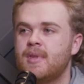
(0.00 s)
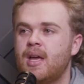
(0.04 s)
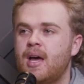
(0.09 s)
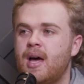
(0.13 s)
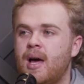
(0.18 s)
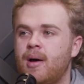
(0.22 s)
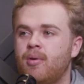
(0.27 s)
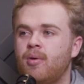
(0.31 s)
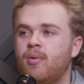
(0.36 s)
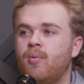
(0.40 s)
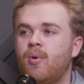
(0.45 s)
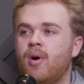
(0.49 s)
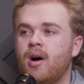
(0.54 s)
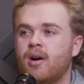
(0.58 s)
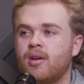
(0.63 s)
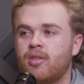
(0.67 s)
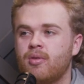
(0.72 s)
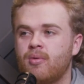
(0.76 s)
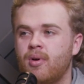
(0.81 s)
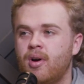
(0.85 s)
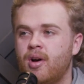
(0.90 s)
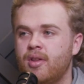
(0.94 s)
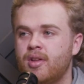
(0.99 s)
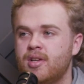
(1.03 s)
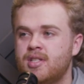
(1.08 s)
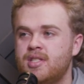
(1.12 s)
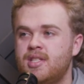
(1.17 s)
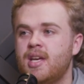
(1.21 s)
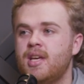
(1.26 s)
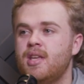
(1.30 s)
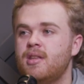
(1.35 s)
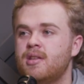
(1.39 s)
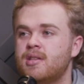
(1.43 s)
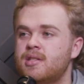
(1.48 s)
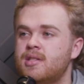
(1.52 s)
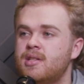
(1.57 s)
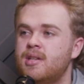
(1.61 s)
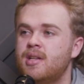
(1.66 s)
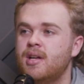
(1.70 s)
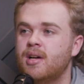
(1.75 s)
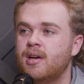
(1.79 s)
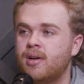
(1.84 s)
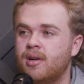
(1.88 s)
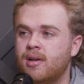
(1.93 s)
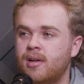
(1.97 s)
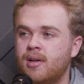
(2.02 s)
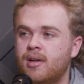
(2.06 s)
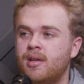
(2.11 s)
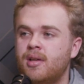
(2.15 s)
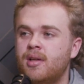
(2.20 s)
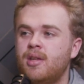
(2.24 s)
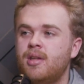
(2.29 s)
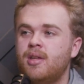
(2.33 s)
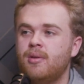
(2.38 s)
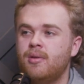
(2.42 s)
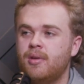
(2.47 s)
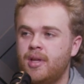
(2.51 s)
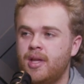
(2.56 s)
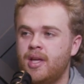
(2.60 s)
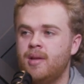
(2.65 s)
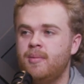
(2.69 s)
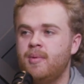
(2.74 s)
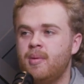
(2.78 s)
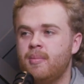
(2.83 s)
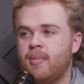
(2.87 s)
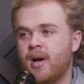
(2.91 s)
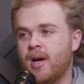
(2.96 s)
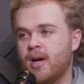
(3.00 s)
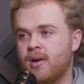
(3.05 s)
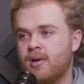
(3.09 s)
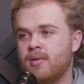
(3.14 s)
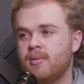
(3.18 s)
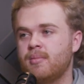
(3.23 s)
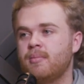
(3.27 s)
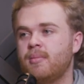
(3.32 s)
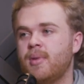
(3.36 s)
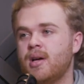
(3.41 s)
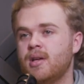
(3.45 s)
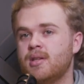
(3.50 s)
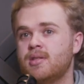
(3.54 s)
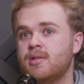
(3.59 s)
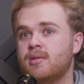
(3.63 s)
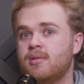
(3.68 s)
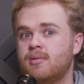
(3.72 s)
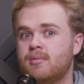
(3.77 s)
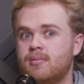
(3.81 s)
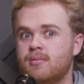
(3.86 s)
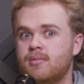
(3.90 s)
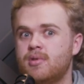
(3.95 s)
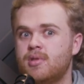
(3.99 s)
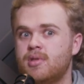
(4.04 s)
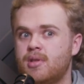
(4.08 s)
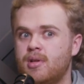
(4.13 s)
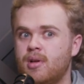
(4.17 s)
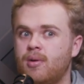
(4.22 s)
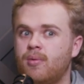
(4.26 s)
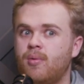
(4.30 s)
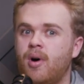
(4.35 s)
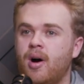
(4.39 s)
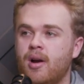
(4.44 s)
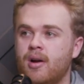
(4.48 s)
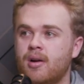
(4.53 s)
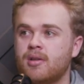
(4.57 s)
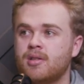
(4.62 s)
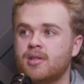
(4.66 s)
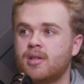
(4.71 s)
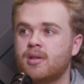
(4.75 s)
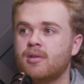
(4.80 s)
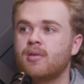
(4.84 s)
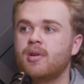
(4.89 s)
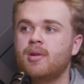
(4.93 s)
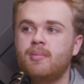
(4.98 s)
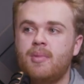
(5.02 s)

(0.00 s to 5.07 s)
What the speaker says: I will walk through all this, yet you lead me by still waters and green